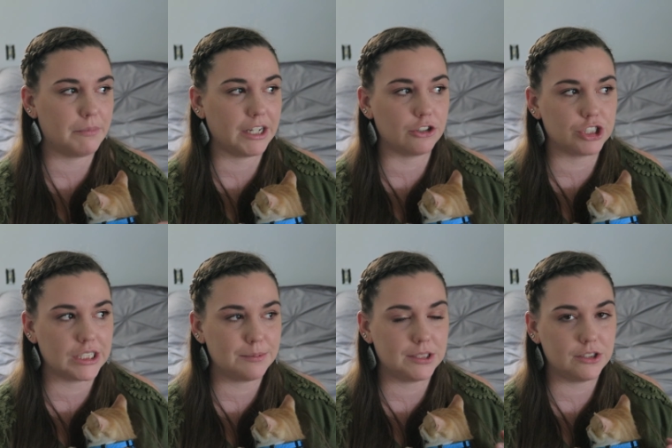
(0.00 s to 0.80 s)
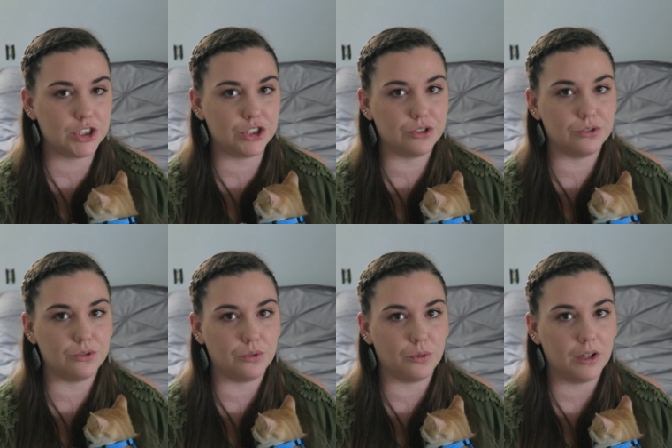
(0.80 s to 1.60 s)
microchipped
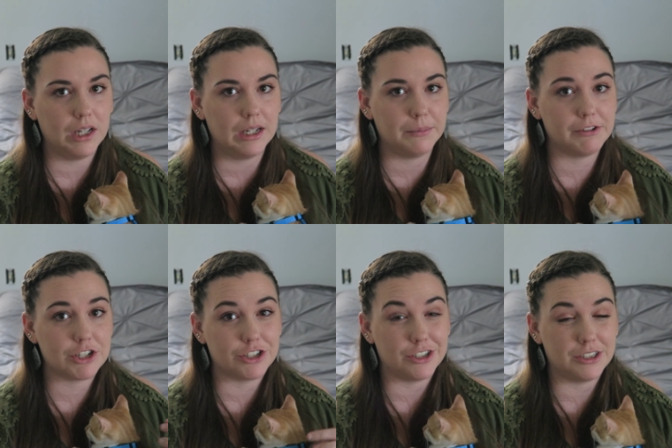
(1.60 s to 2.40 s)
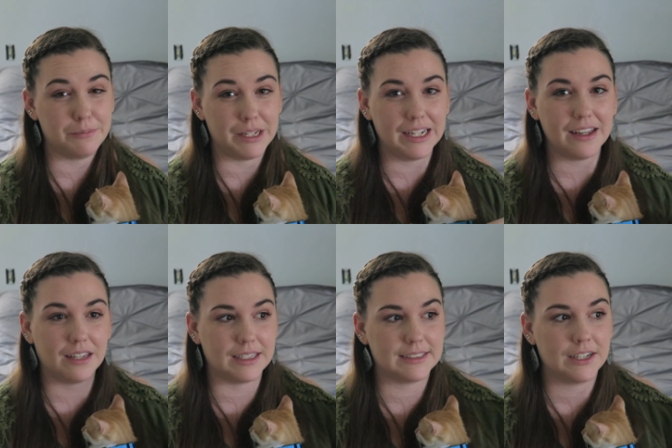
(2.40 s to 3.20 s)
to be registered to me and
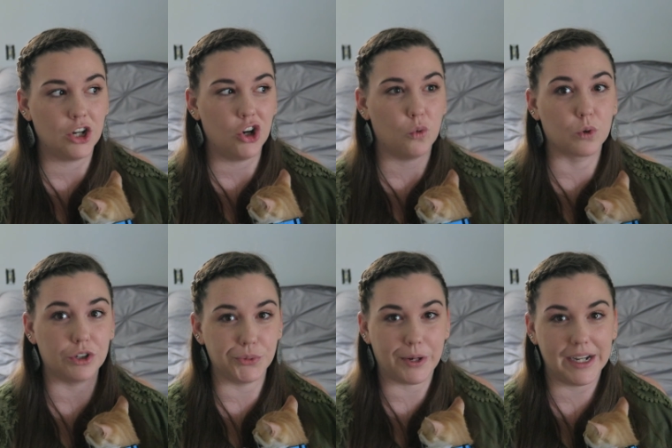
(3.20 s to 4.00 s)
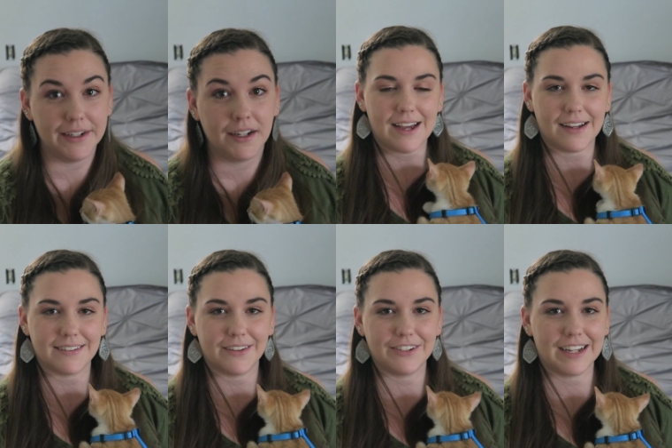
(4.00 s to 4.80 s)
that's worldwide. Yeah,
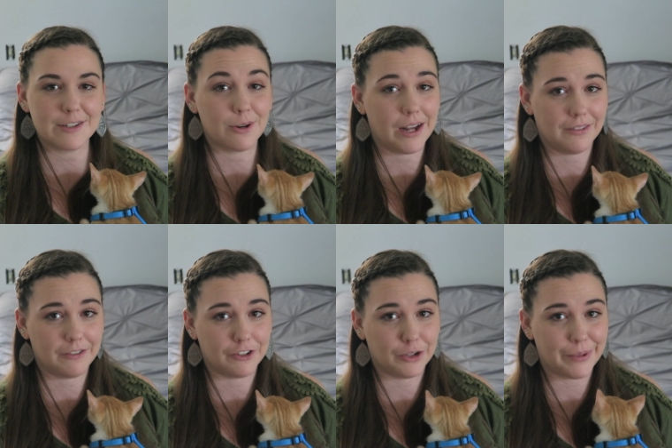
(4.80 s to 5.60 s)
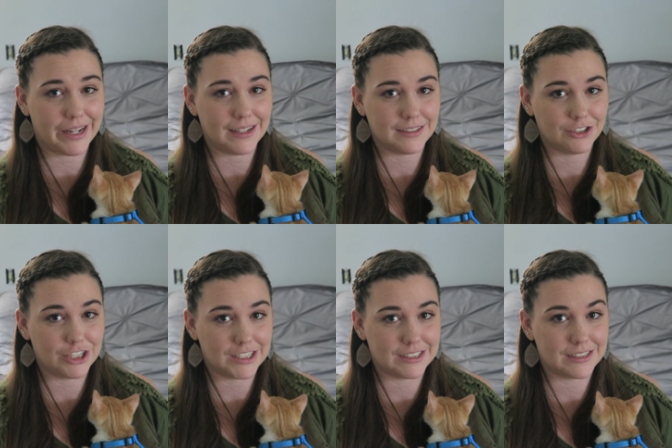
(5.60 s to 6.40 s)
if you guys don't have that for your pet, I
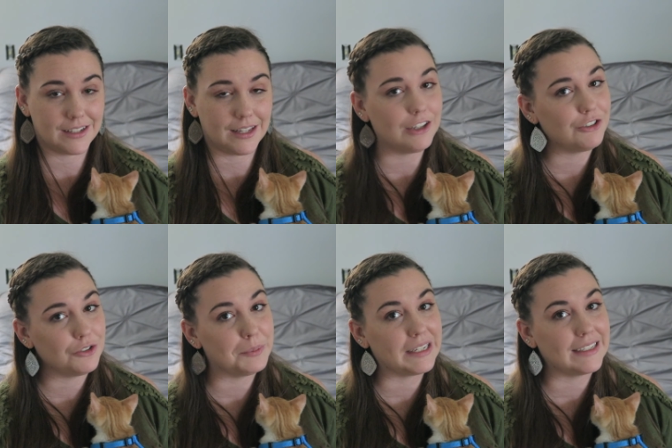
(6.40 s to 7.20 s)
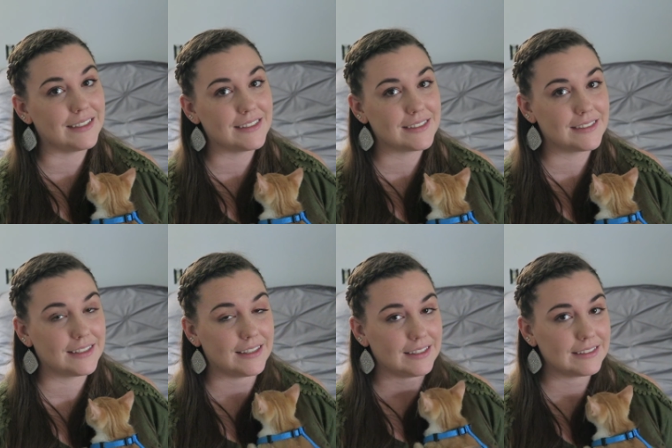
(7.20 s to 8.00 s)
suggest that you do because
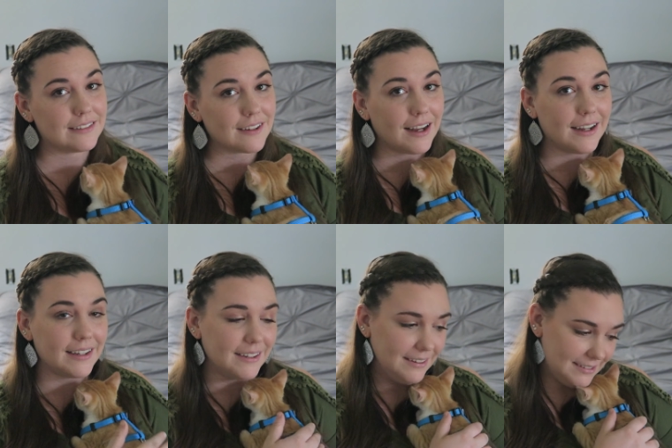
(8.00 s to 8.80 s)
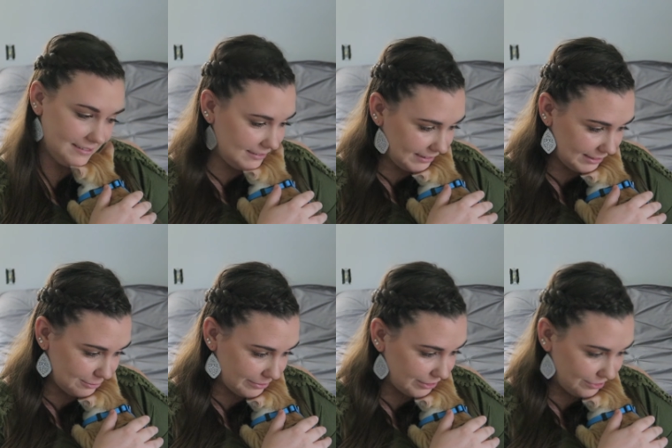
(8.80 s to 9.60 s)
this little guy I
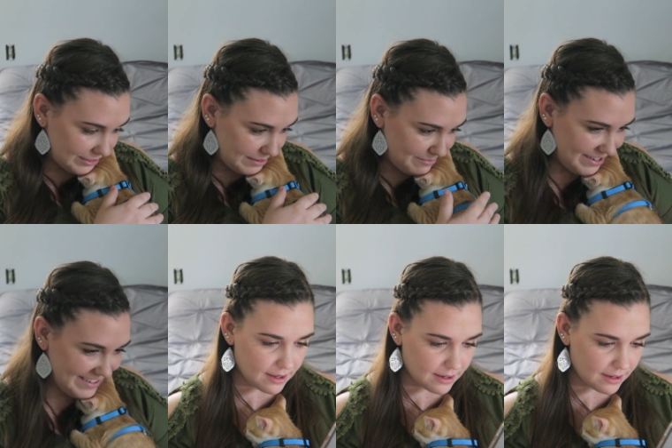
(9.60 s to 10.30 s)
don't want to lose him.